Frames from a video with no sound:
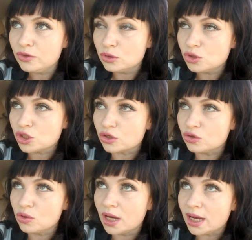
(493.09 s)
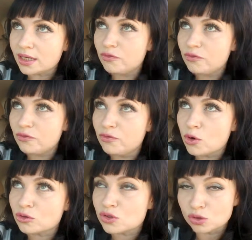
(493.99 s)
future you gotta
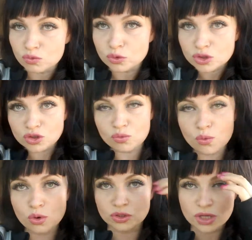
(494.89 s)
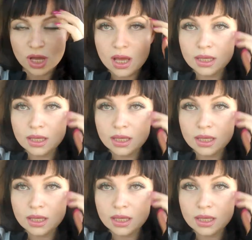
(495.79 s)
focus on what you want.